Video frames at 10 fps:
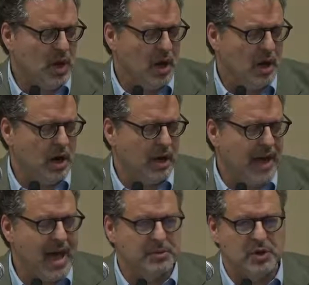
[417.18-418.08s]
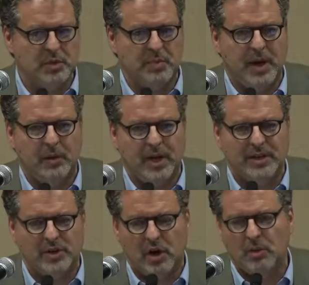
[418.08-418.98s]
are captured by what I
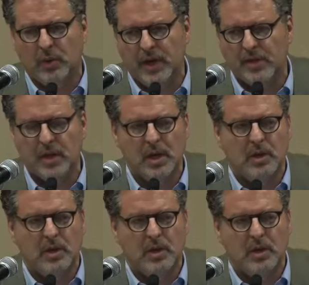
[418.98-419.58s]
start with